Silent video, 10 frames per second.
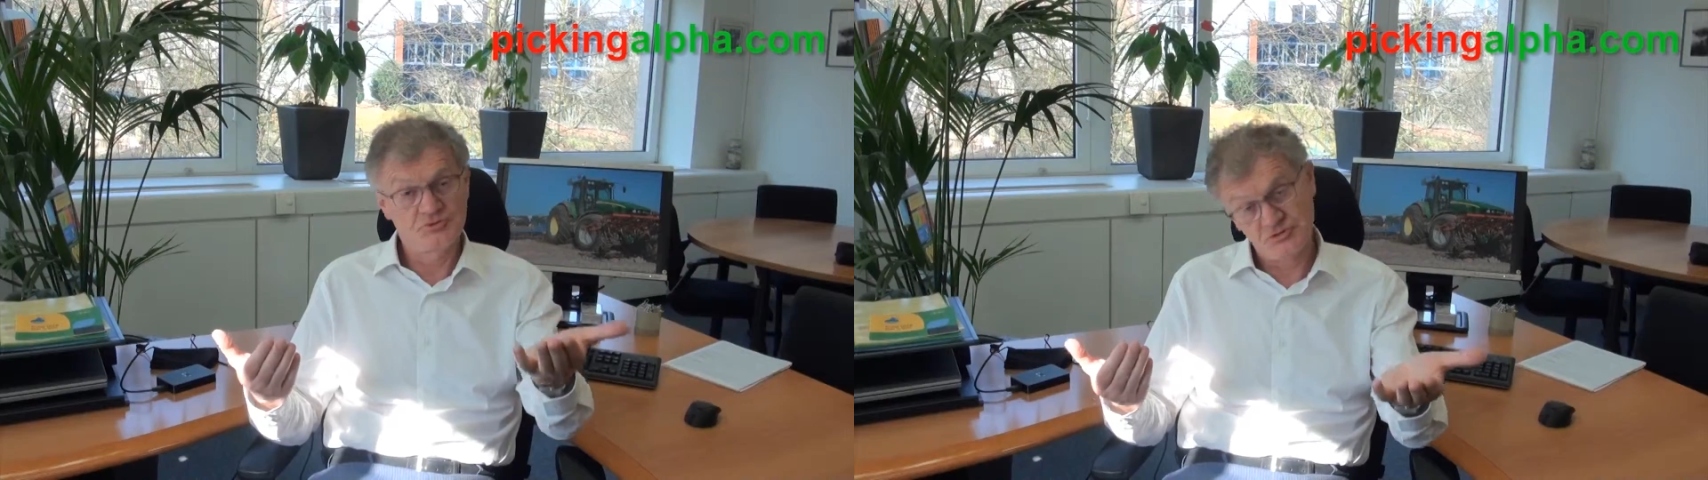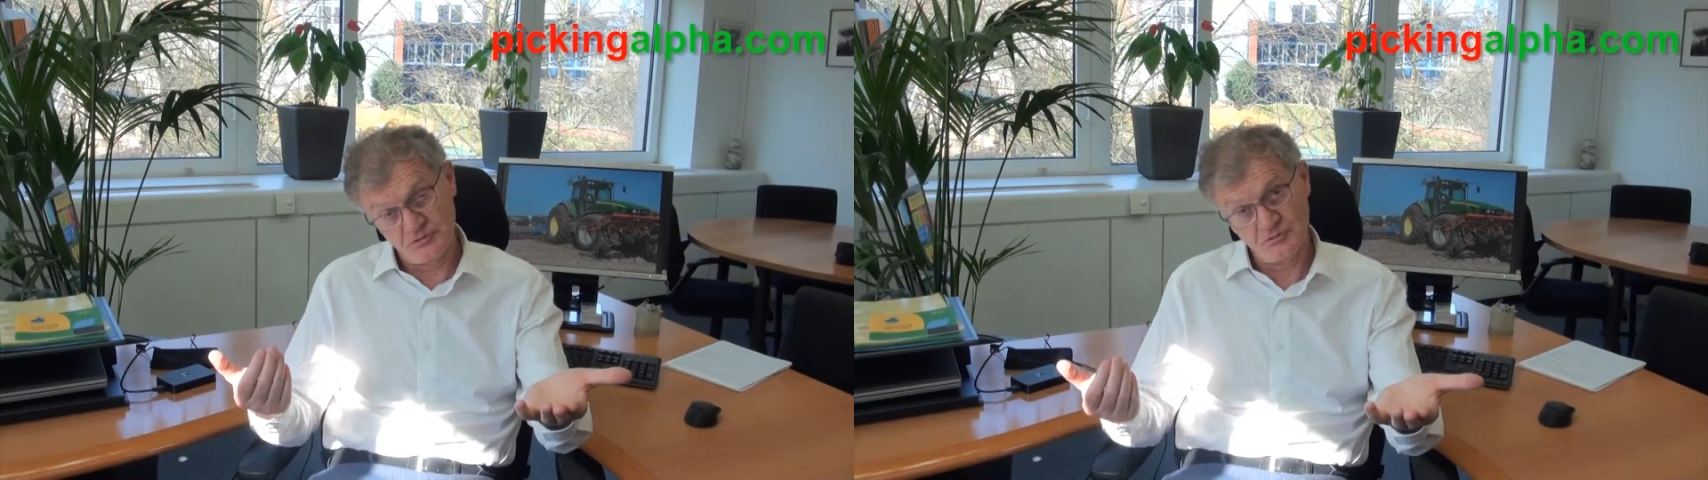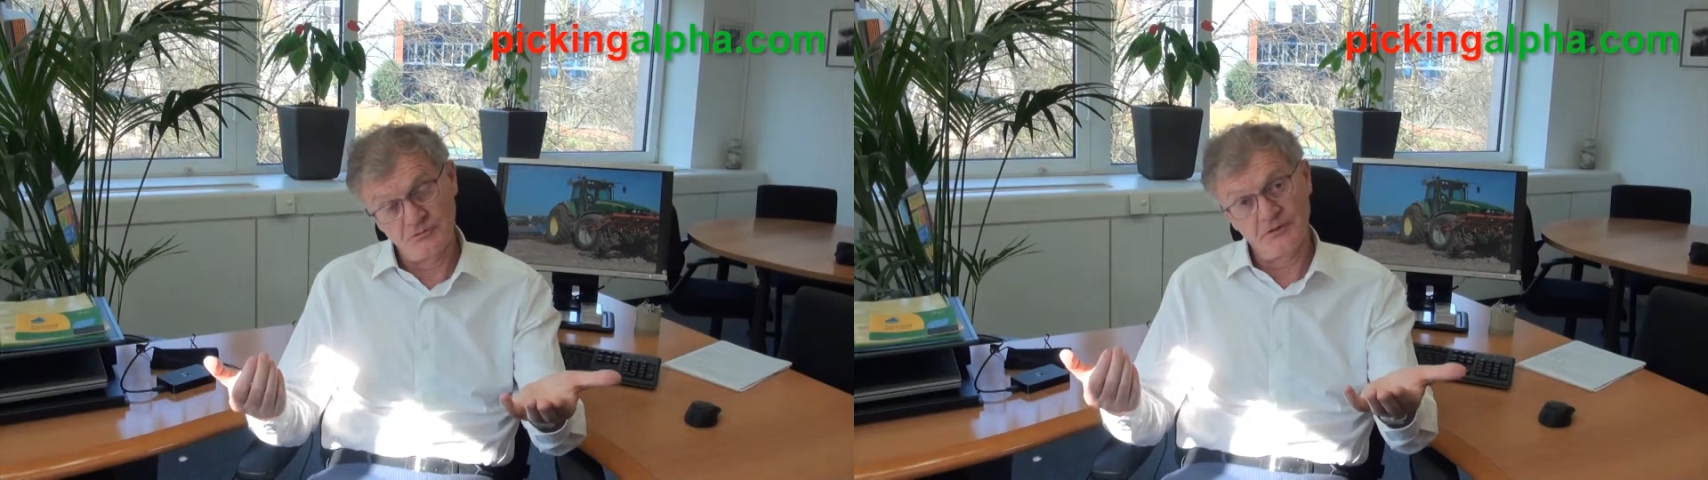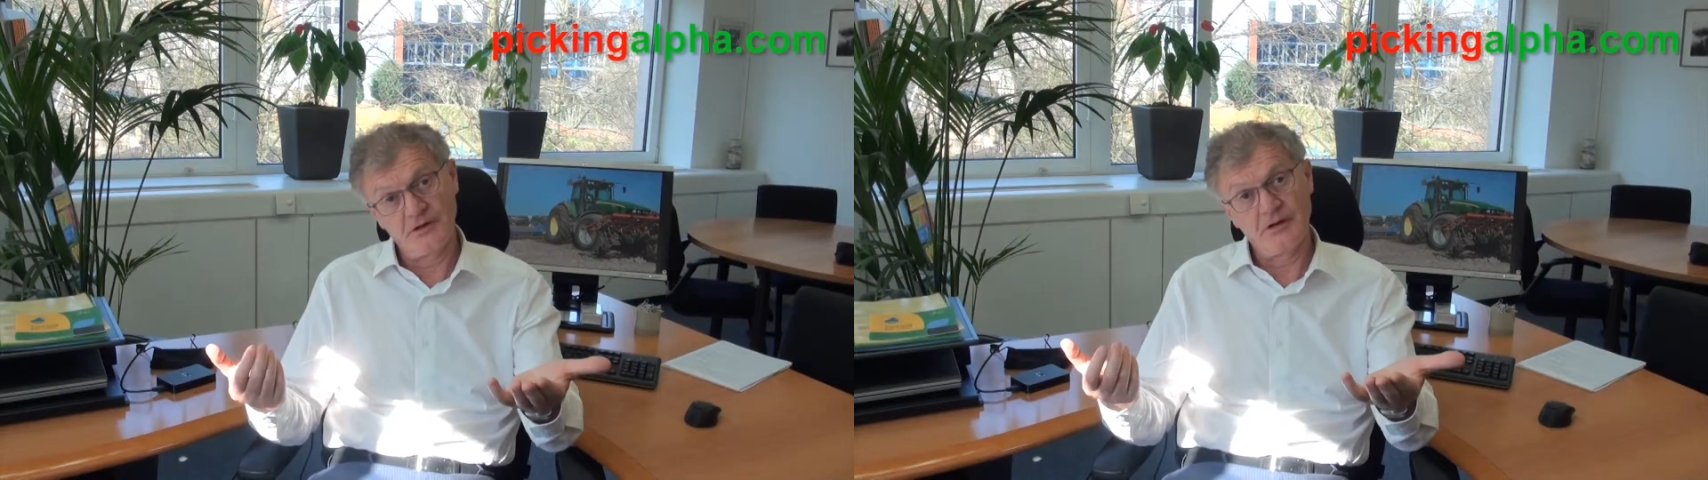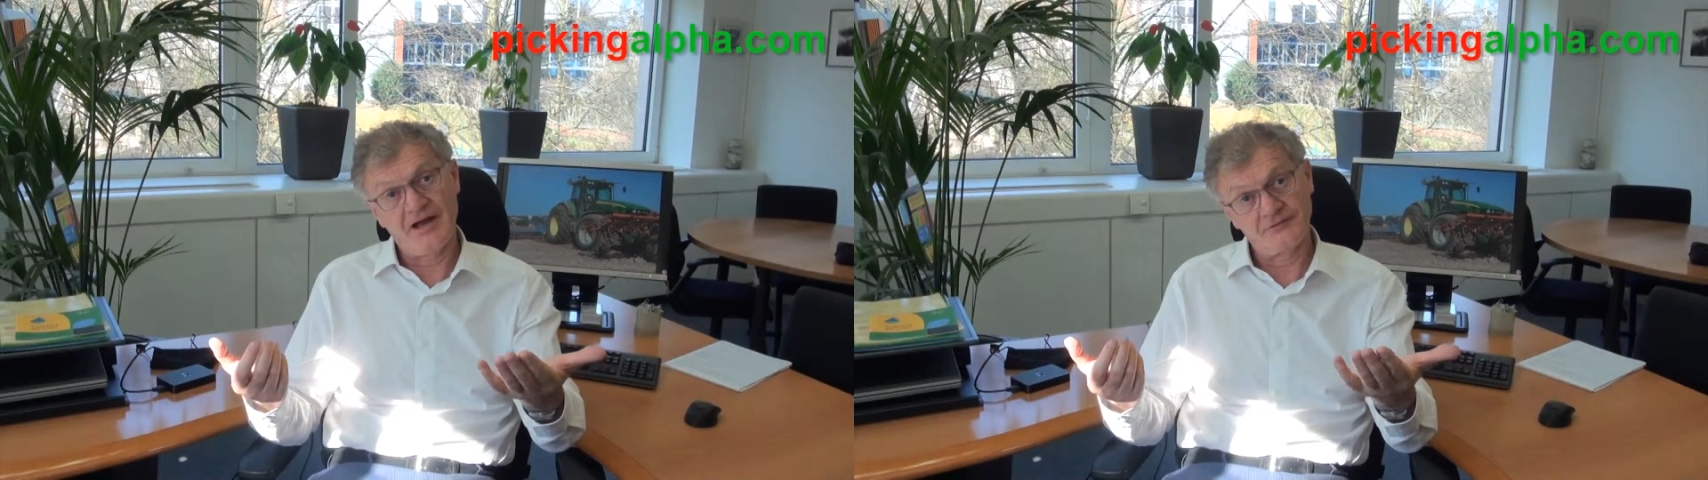to
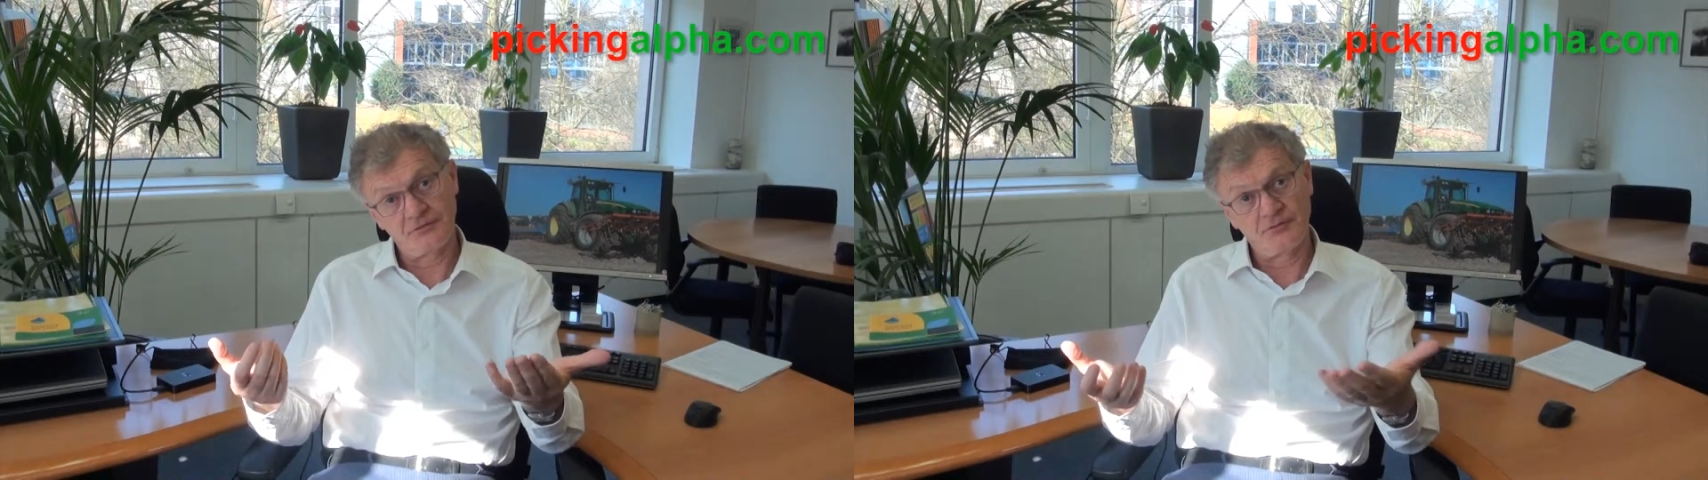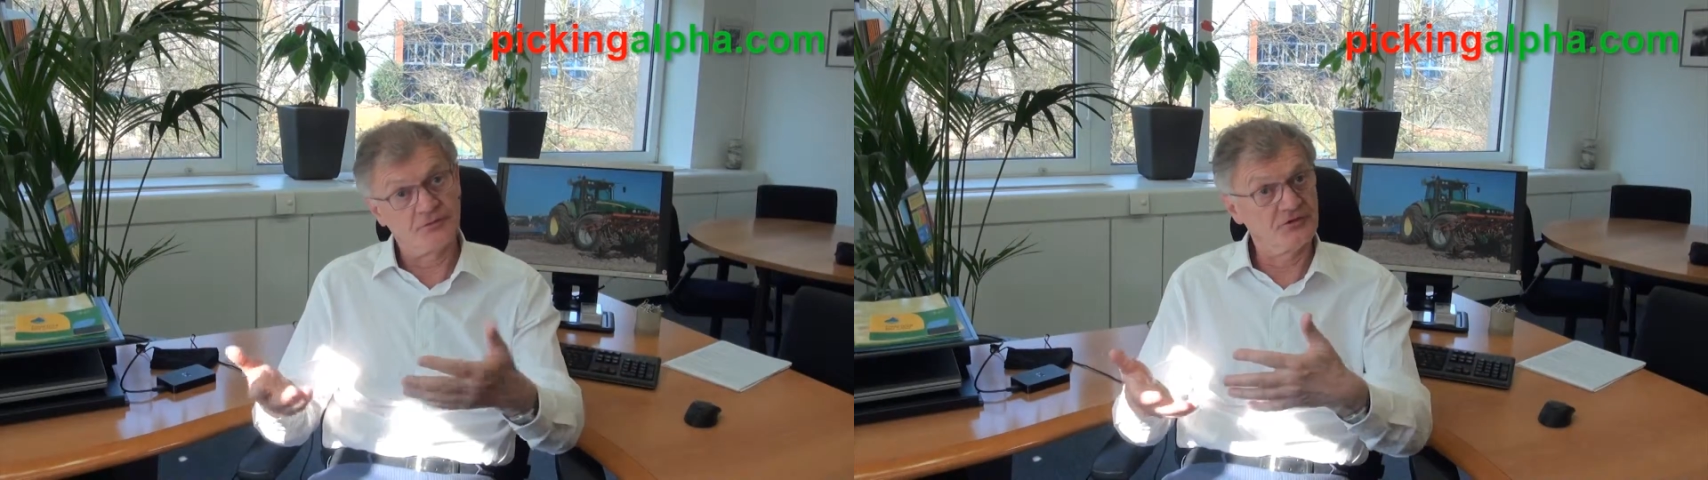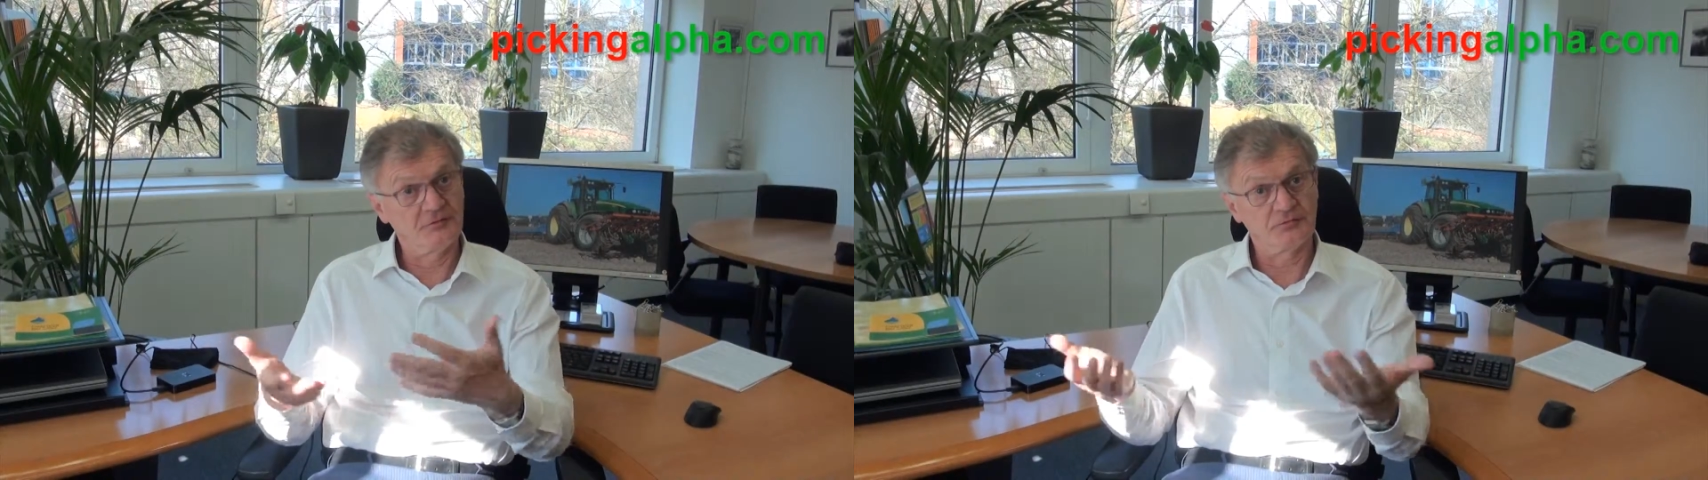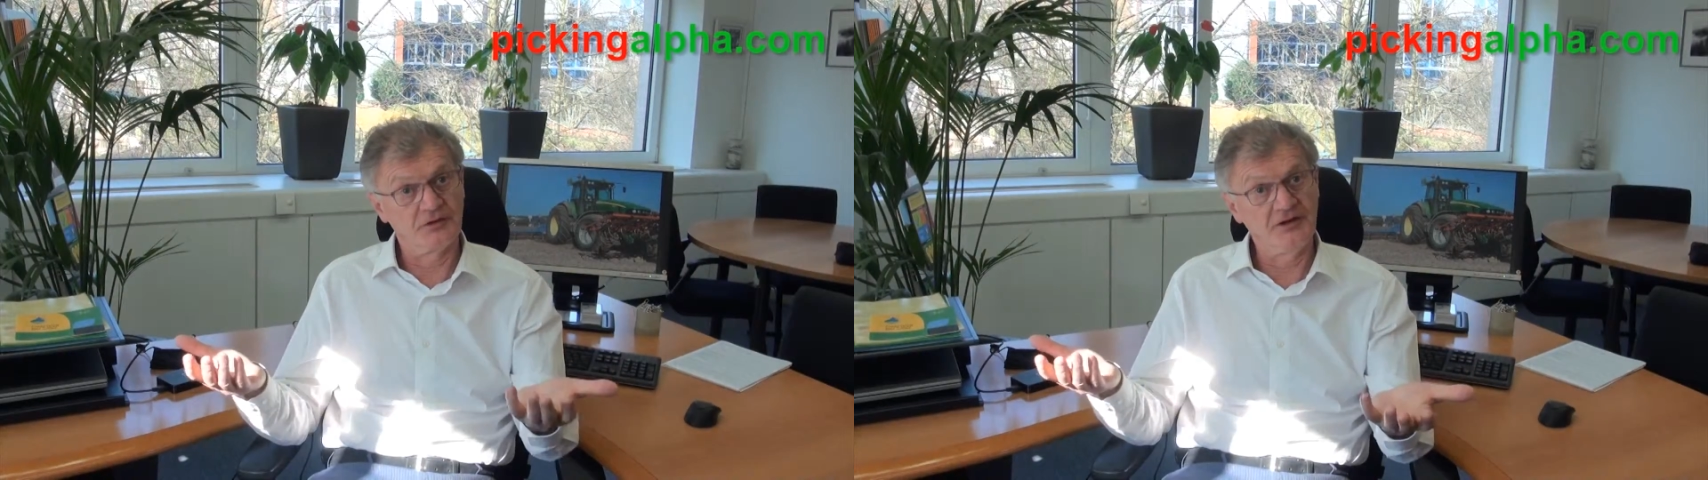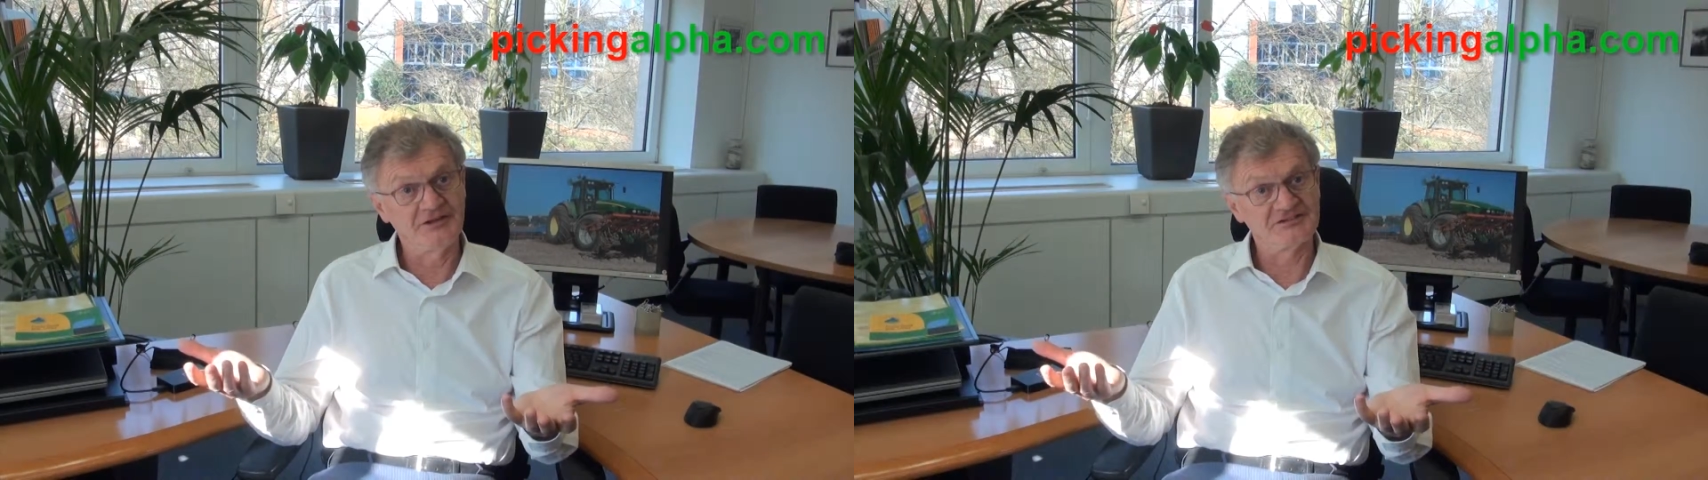answer the
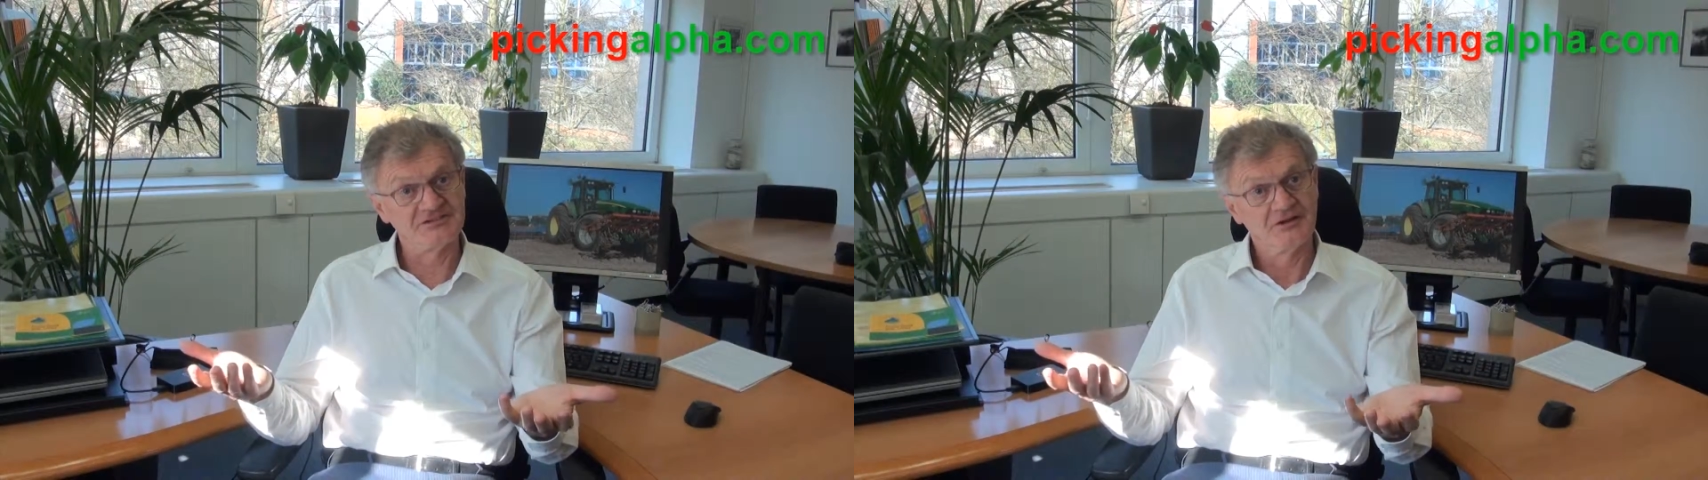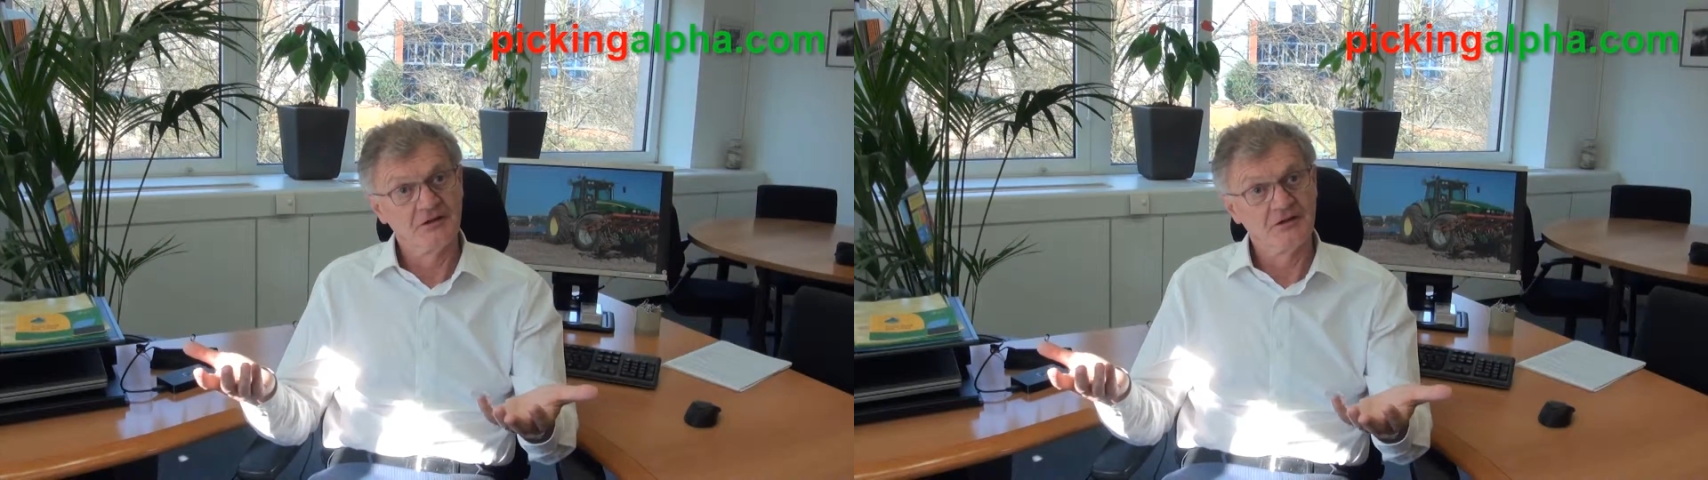different needs.